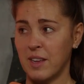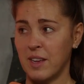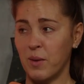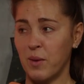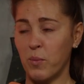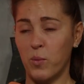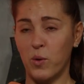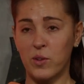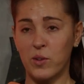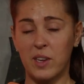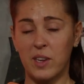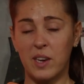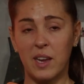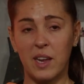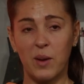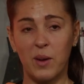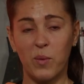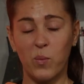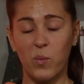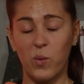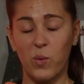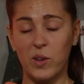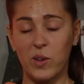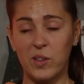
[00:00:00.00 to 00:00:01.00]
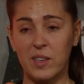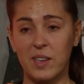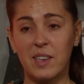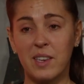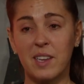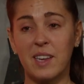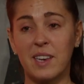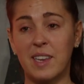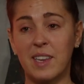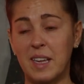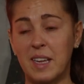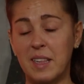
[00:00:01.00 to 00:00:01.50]
It wasn't the
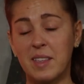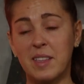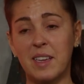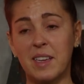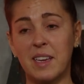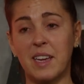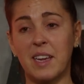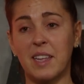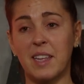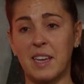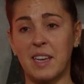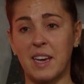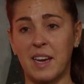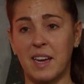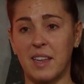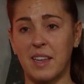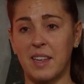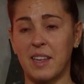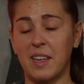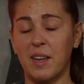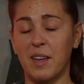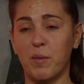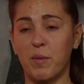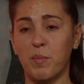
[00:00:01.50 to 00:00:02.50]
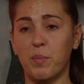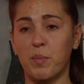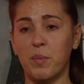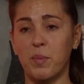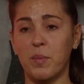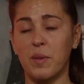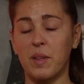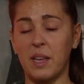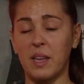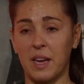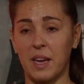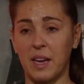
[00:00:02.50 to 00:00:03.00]
intensity that
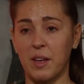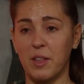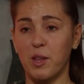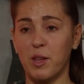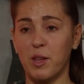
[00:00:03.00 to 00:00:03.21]
she